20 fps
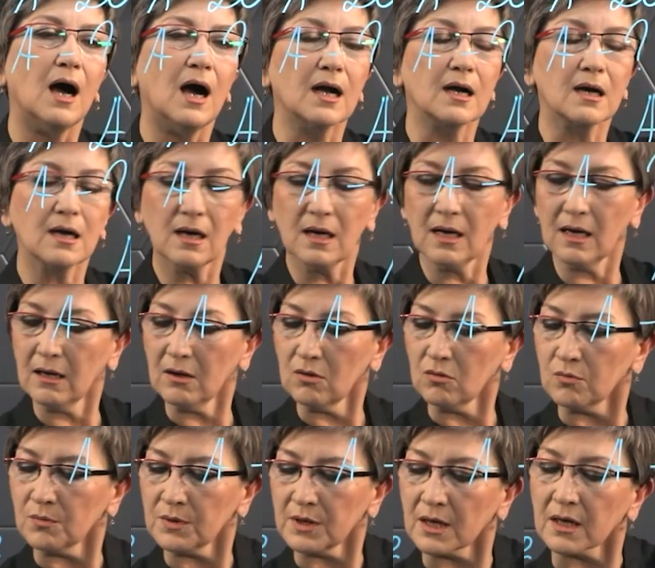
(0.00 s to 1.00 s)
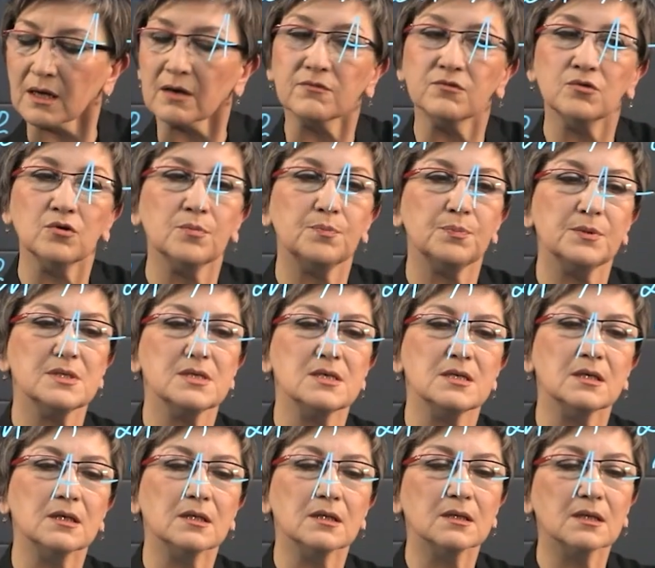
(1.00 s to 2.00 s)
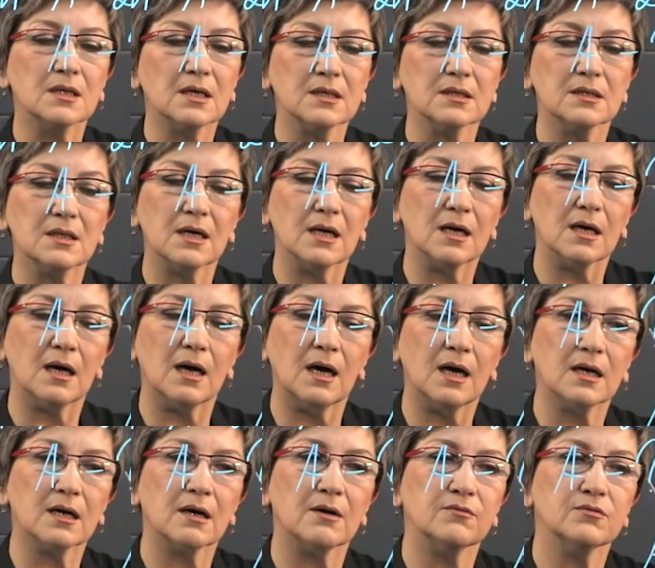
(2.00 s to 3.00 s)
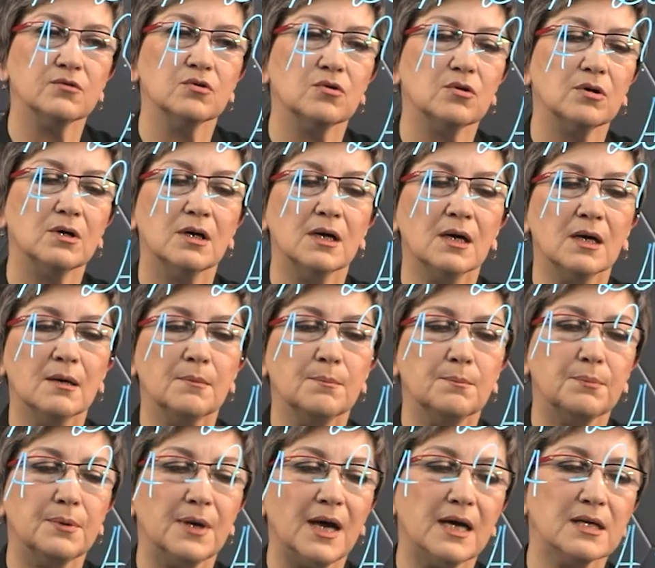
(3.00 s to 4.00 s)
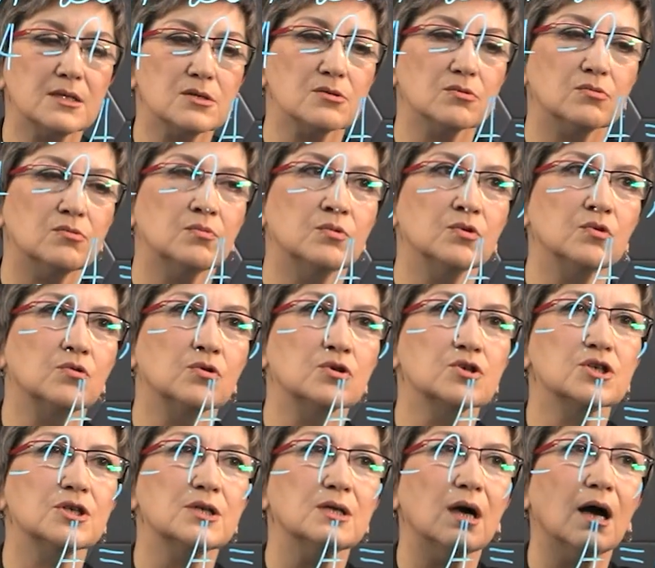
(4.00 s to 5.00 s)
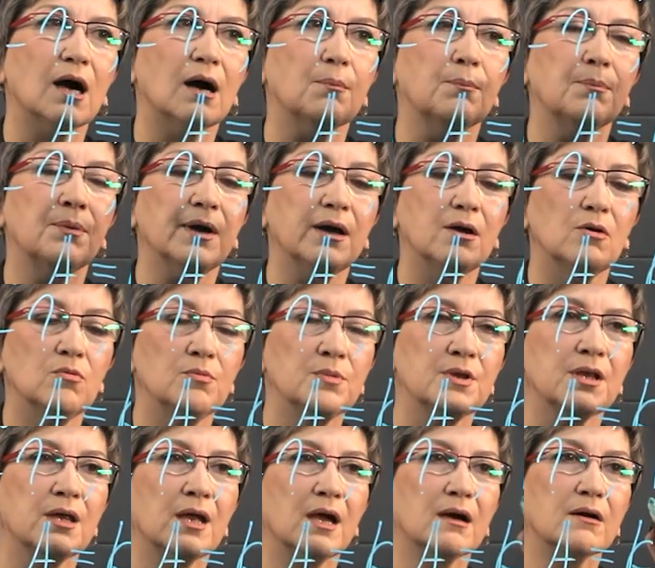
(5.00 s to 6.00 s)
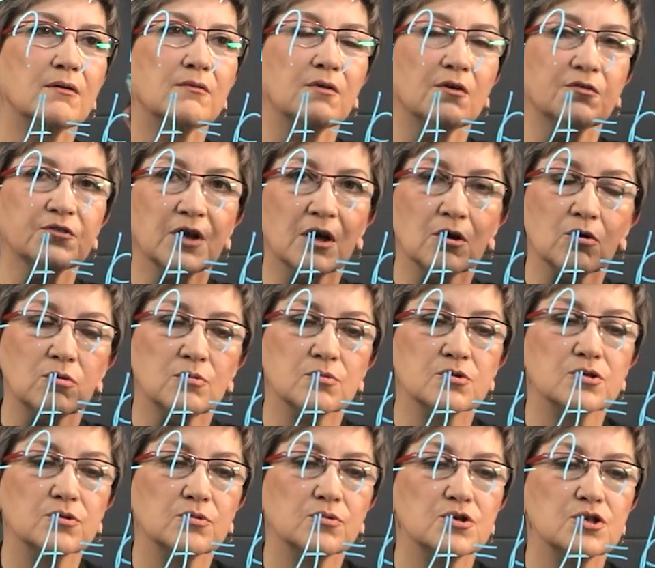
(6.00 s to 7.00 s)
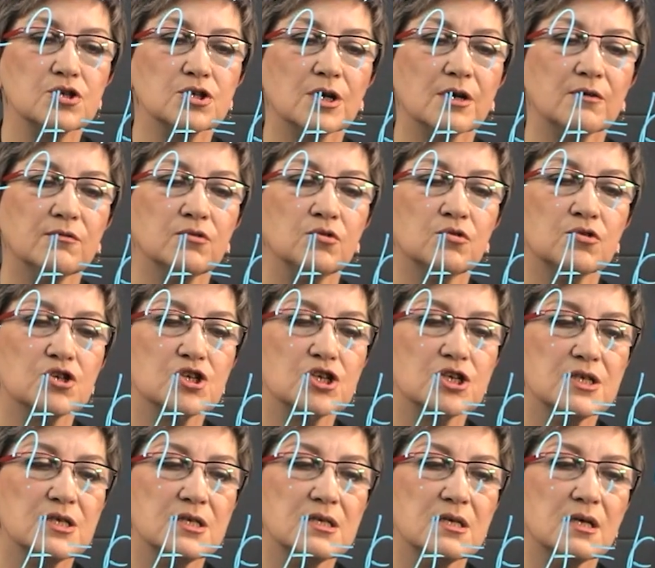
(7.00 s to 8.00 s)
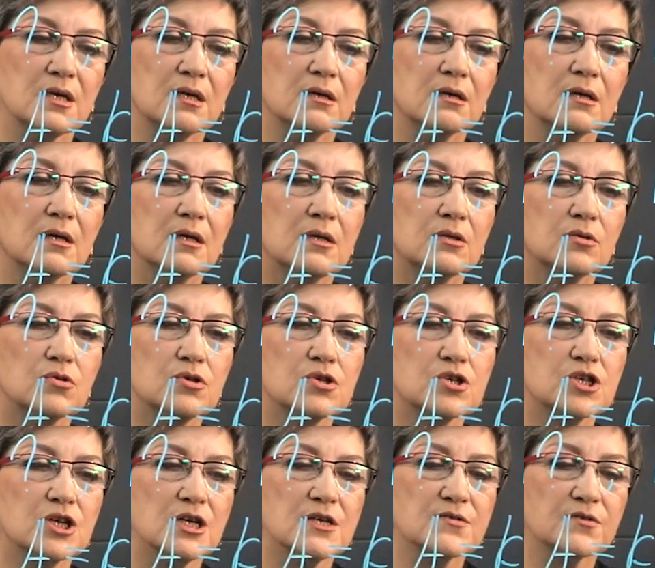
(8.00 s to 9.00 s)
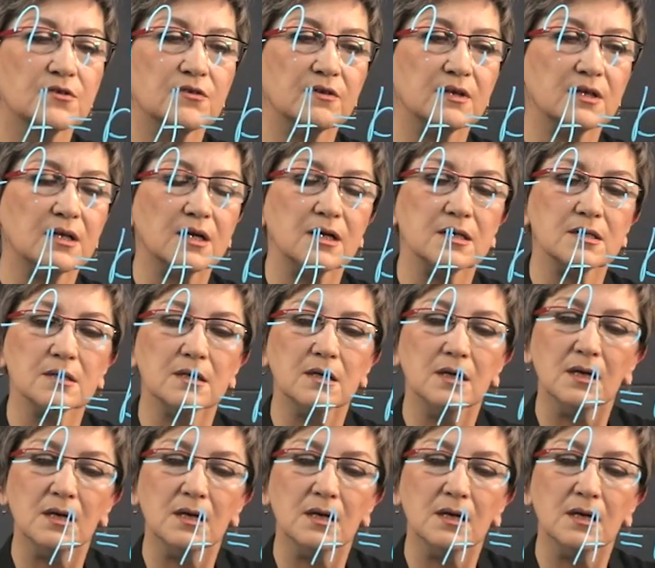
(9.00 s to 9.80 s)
A K I have is equal to 5. Then A is equal to 5 times. And B I have in the second case is equal to 6, which is 6 squared.